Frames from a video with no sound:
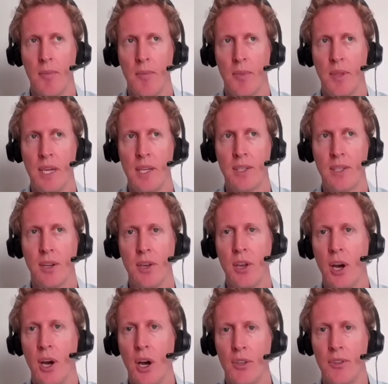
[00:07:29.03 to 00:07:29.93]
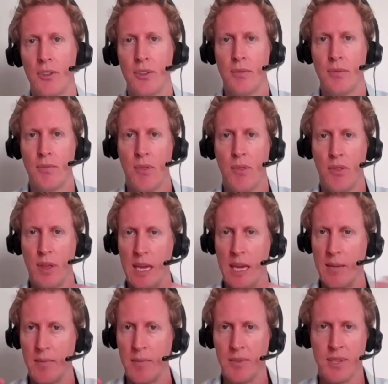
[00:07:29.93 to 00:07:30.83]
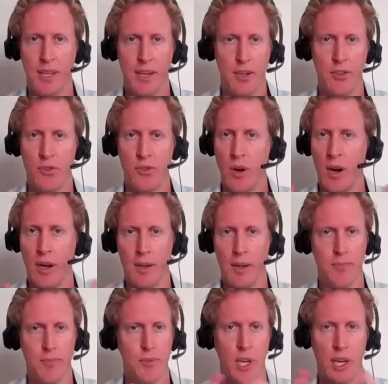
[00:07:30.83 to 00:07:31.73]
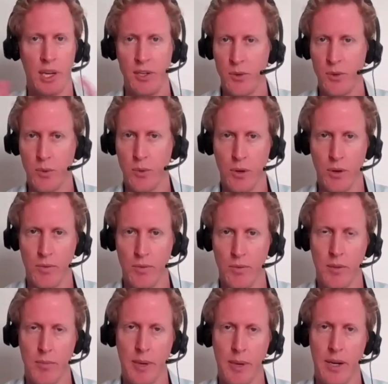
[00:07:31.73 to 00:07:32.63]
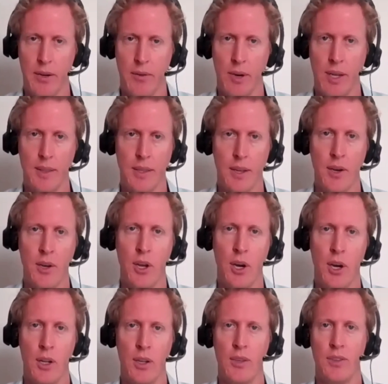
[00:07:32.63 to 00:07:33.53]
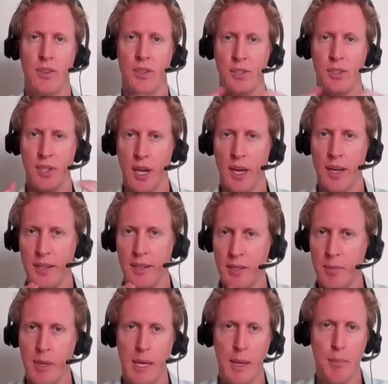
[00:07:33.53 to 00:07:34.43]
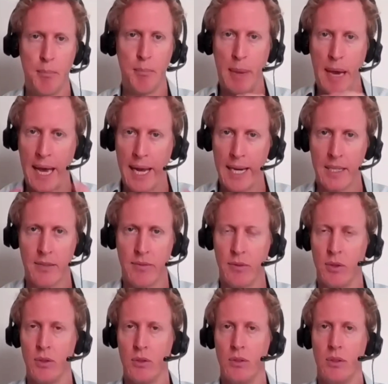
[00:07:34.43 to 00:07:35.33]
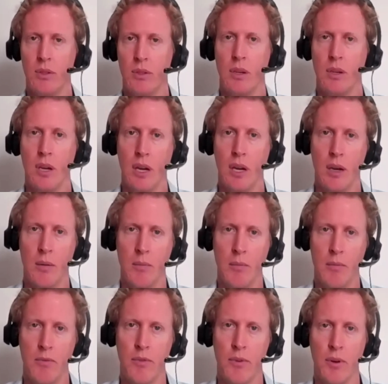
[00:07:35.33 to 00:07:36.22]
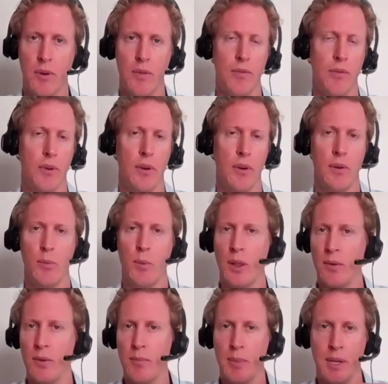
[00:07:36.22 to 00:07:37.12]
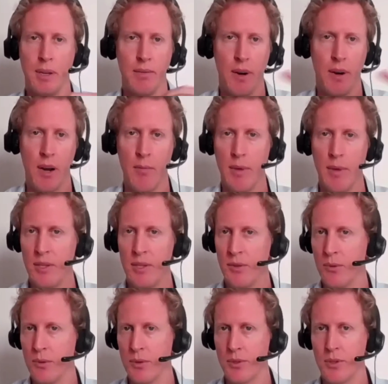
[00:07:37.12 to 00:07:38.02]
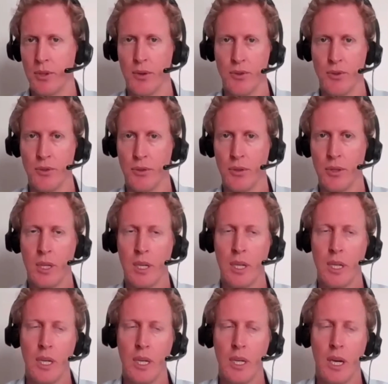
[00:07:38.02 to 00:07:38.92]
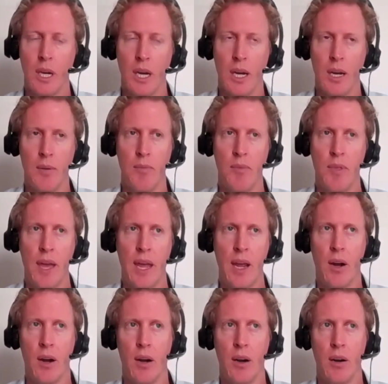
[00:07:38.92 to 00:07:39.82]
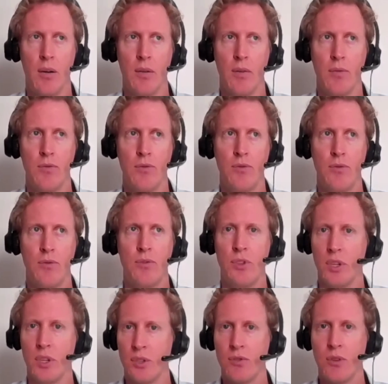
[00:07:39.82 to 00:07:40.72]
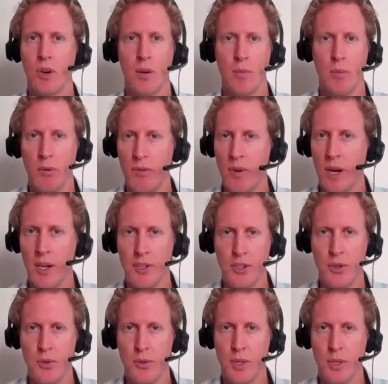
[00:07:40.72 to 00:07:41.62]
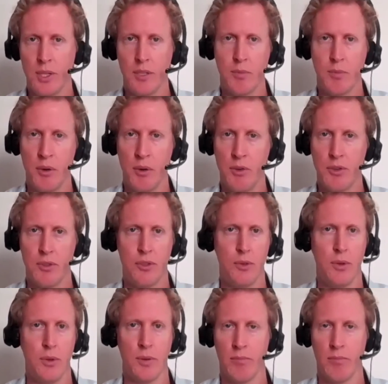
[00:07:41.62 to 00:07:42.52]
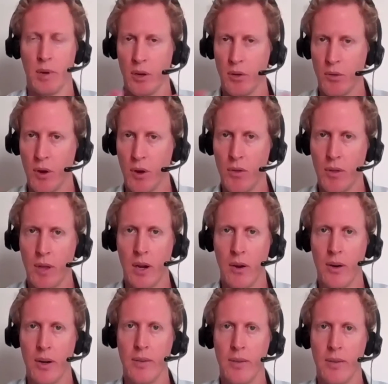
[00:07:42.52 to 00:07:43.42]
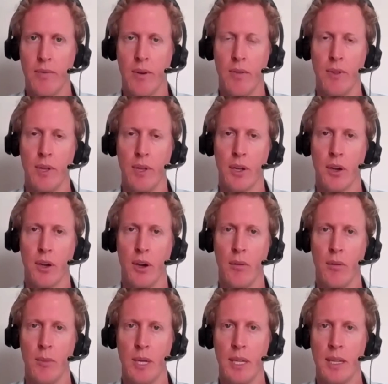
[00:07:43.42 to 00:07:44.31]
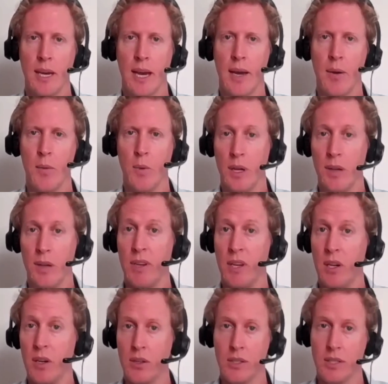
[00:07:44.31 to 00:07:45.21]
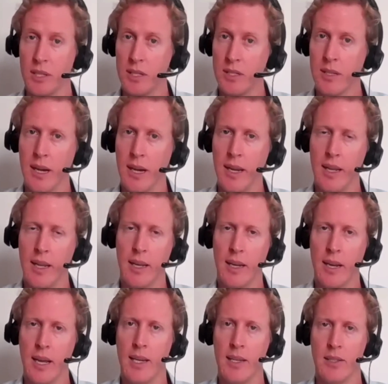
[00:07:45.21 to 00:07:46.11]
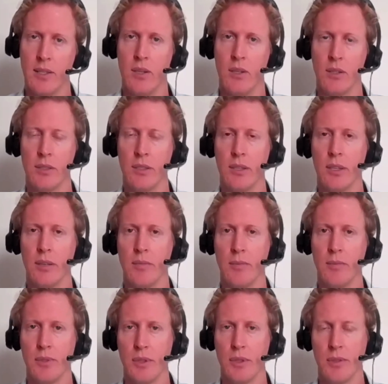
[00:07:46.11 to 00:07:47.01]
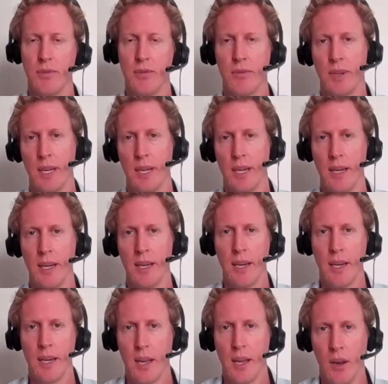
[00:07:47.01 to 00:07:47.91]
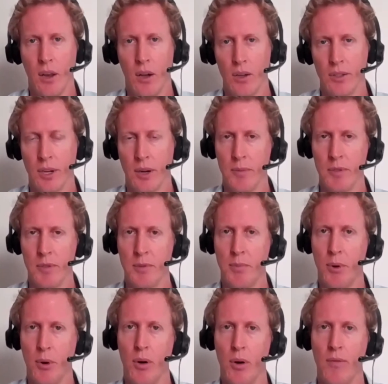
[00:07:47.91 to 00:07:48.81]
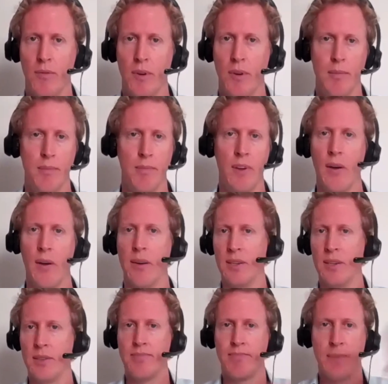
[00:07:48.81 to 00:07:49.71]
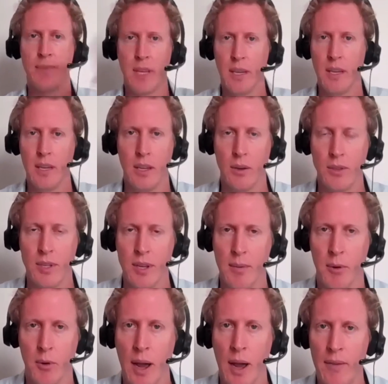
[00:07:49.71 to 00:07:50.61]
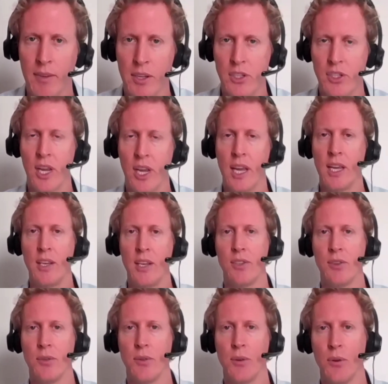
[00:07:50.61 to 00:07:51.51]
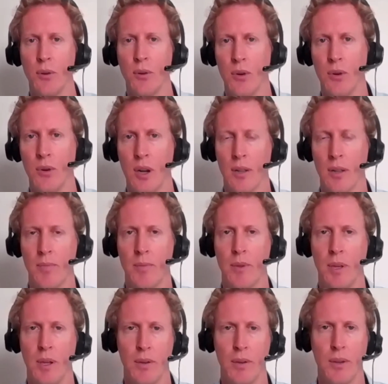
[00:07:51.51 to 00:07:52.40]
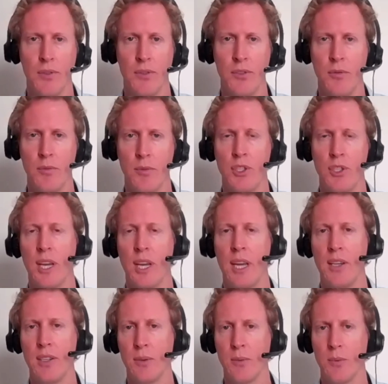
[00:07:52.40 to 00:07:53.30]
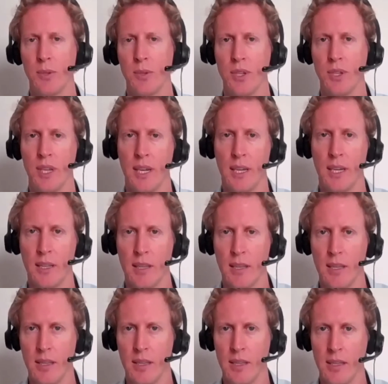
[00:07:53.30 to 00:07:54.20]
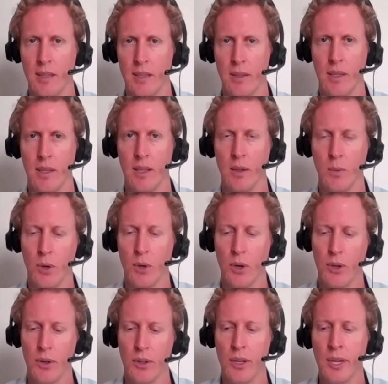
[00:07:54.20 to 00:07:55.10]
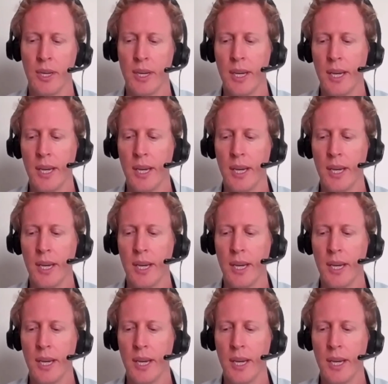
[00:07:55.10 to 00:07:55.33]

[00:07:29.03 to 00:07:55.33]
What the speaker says: These are not themes that are trying to change the world for the better, right? They're not designed to be impactful for whether it be environmental or social. They are just trying to provide you with exposure to a growth area of the economy that we feel is exciting and has long-term sort of long-term support from various demographic change or other consumer change that we're seeing in the world.